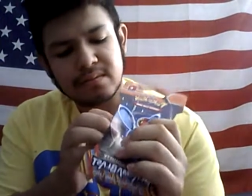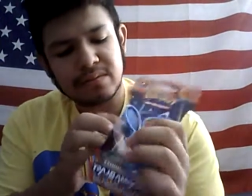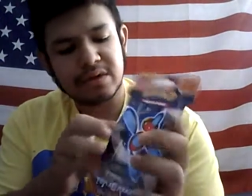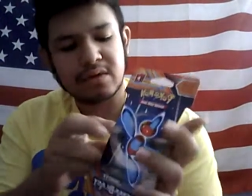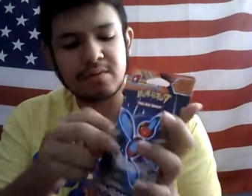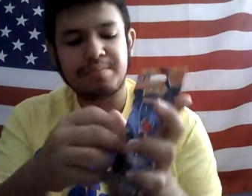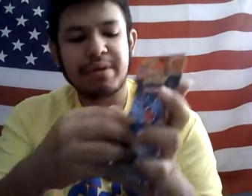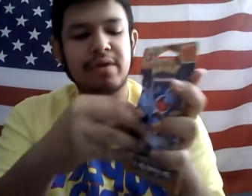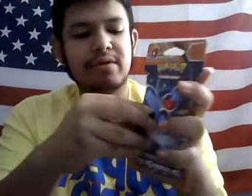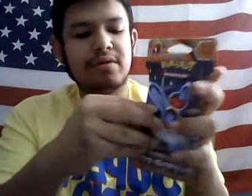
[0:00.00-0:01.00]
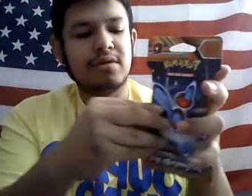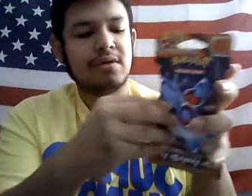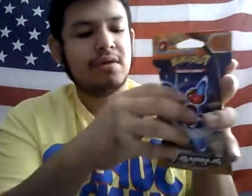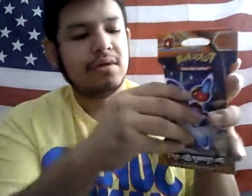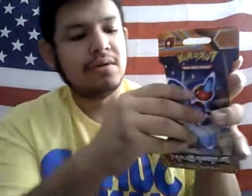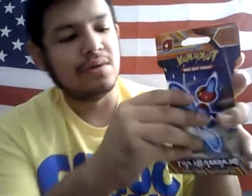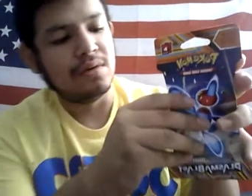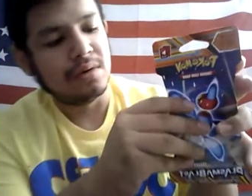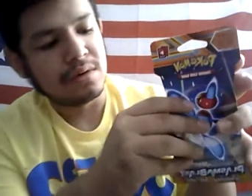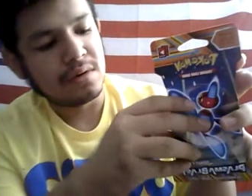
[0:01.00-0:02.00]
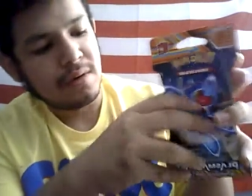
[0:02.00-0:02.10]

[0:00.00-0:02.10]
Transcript: let's see, you pierce the glue